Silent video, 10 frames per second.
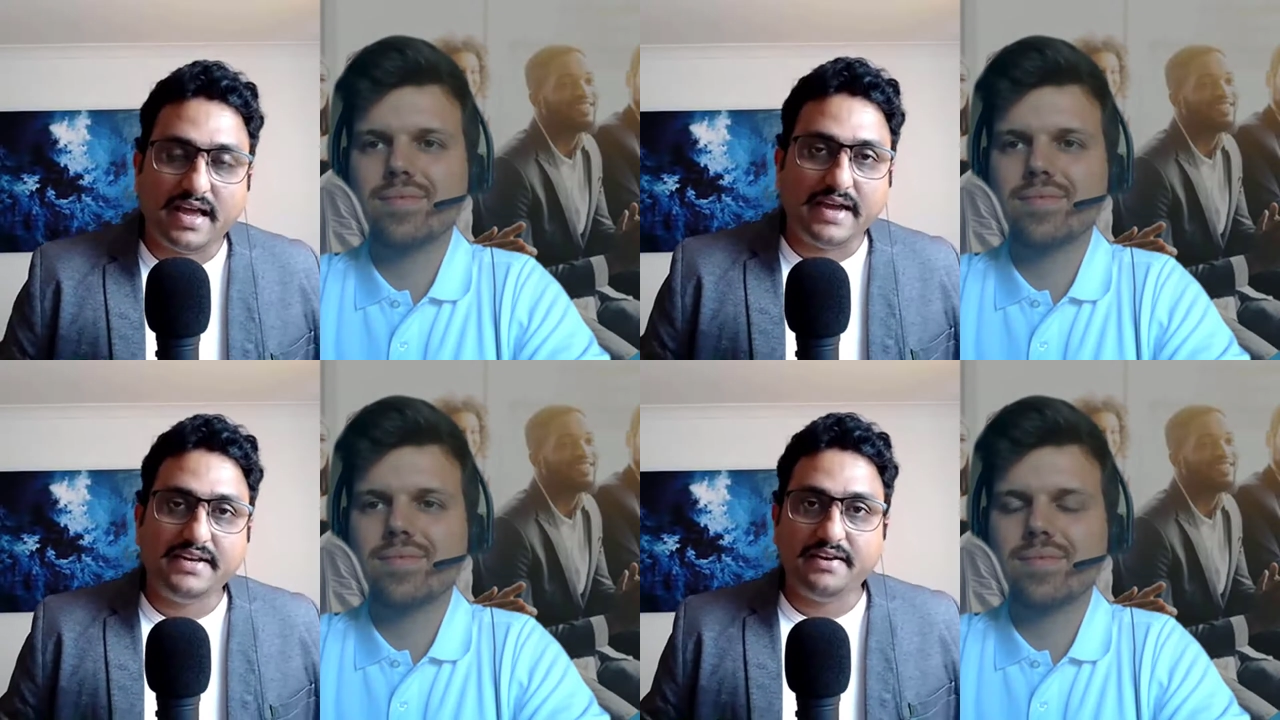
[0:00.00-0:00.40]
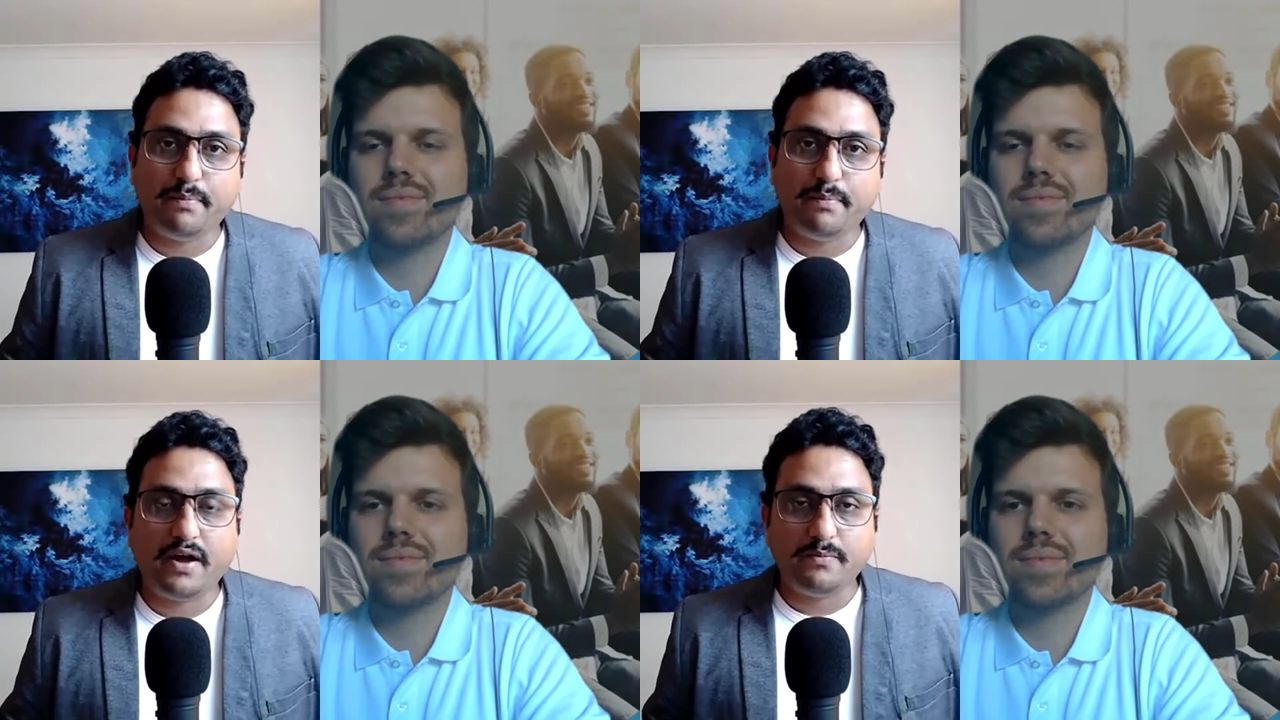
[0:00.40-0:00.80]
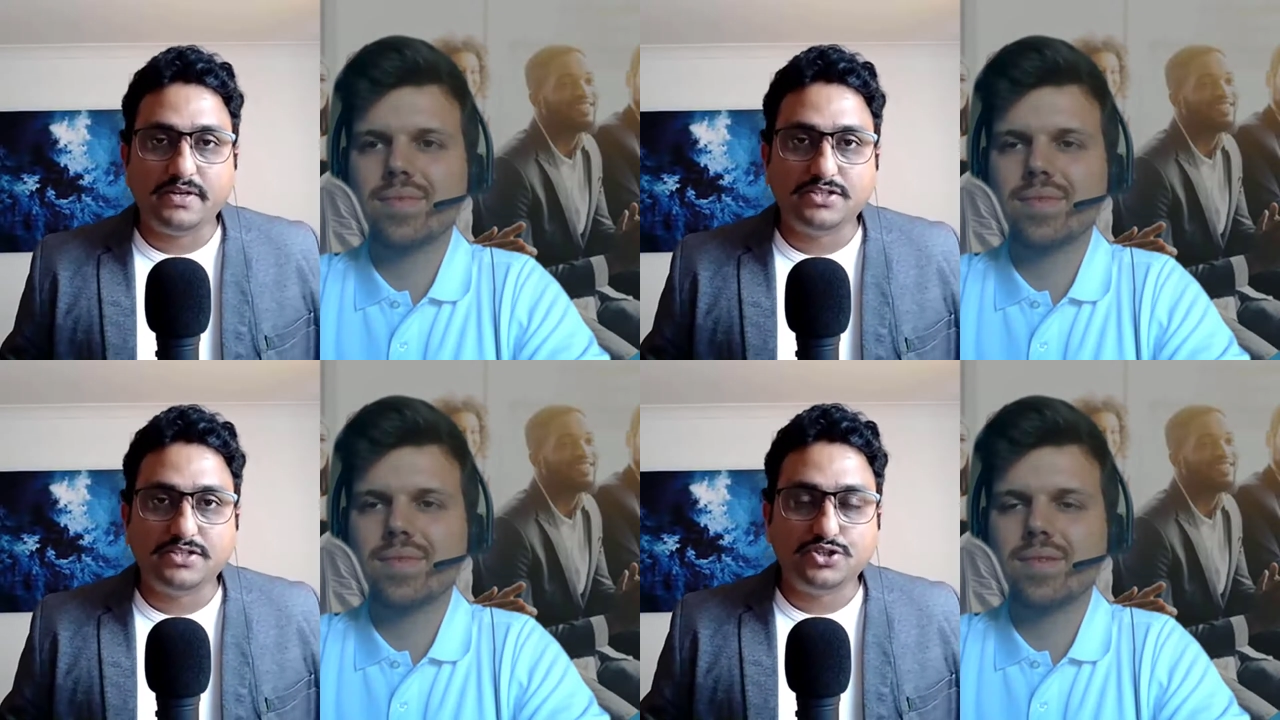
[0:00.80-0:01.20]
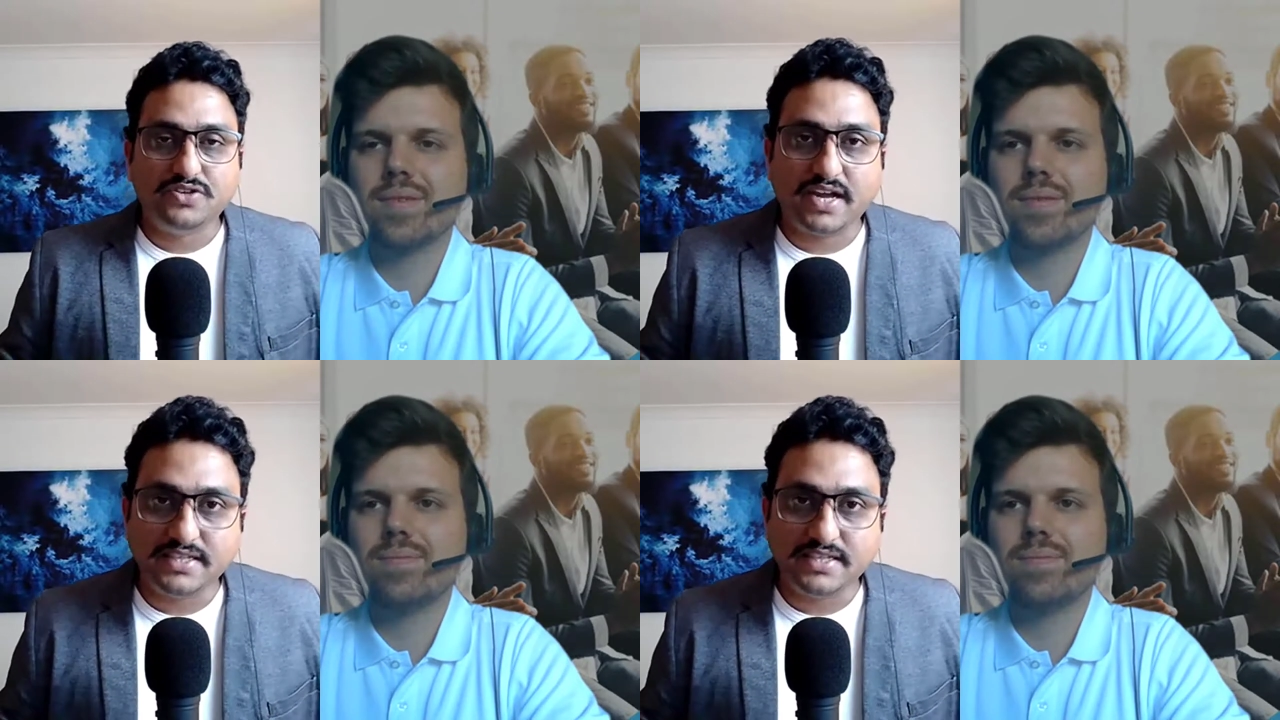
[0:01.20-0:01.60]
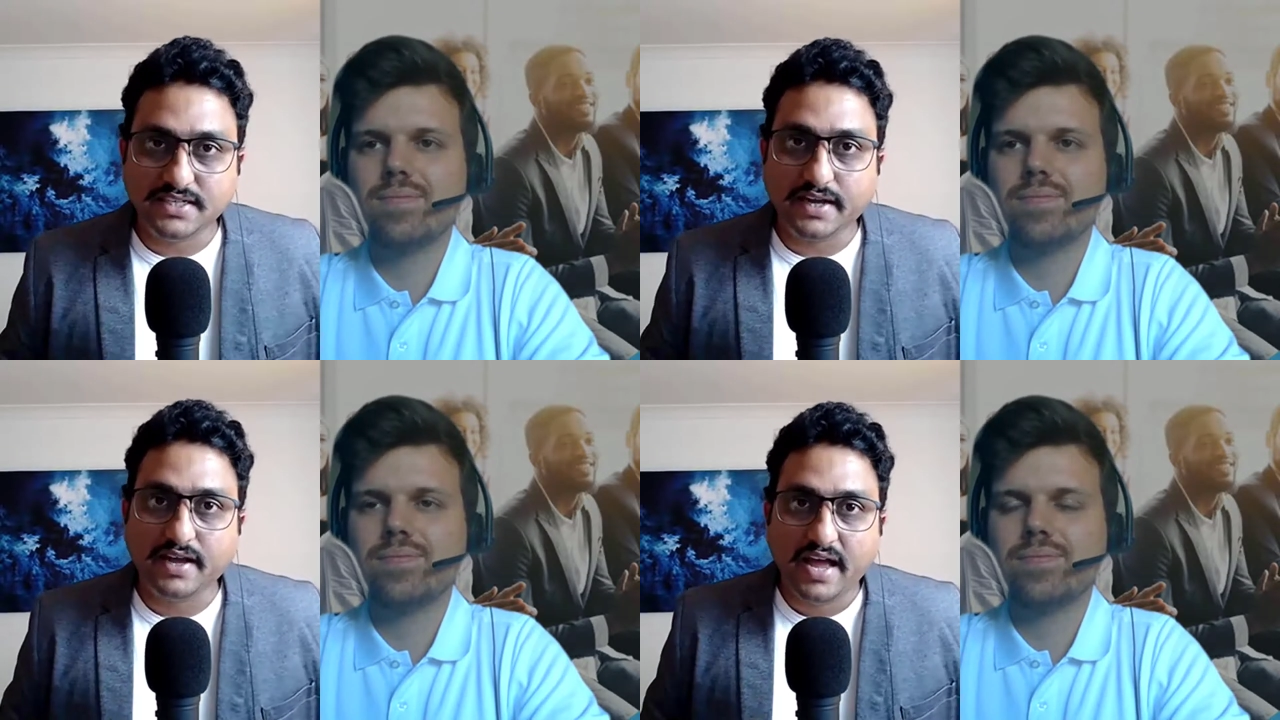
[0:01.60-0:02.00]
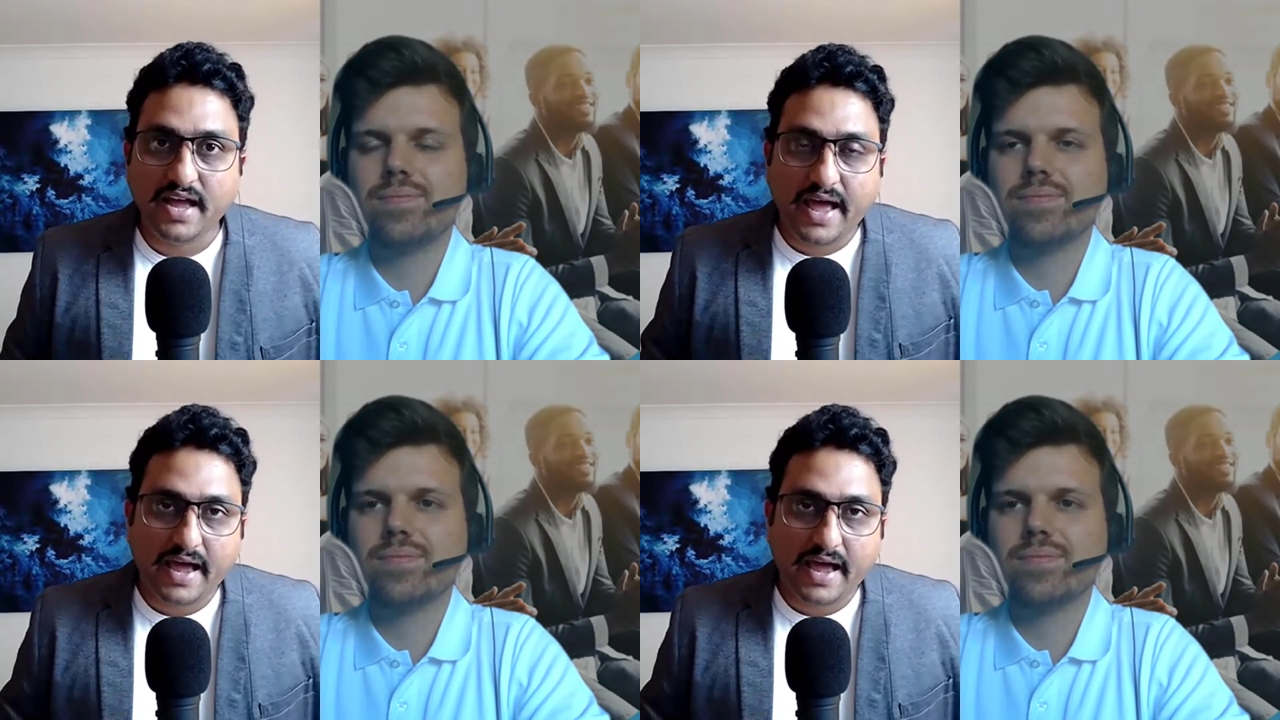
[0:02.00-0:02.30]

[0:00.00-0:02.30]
Speaker 1: the IT departments should consider